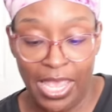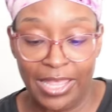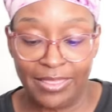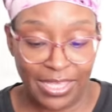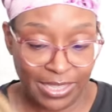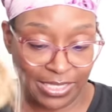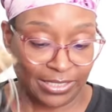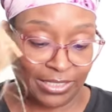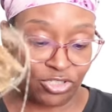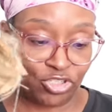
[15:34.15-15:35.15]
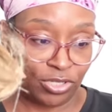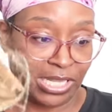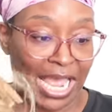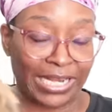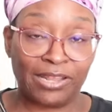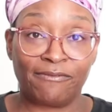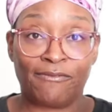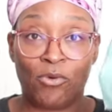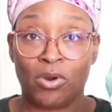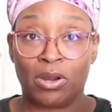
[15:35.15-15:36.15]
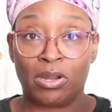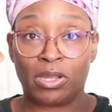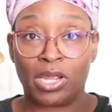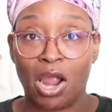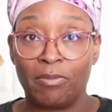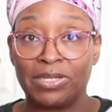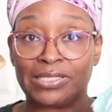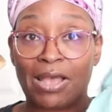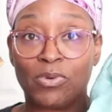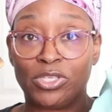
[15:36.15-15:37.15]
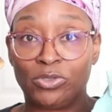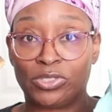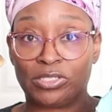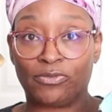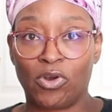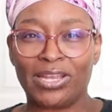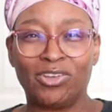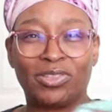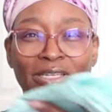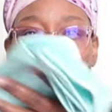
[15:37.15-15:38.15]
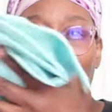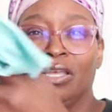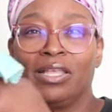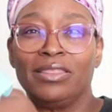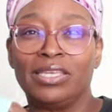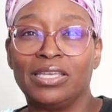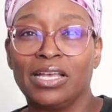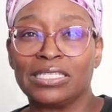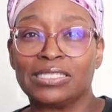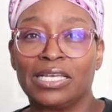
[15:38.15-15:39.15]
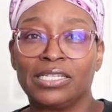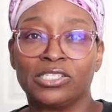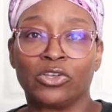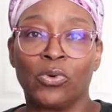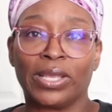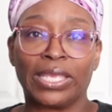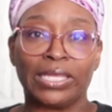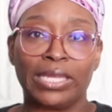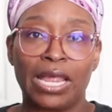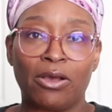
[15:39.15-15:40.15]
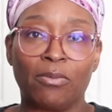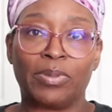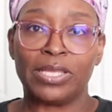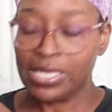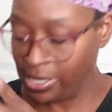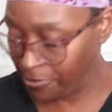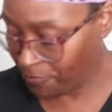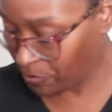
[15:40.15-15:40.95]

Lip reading: And then this is lining for garments. I will use this for. I know the sun is going in and out, but yeah,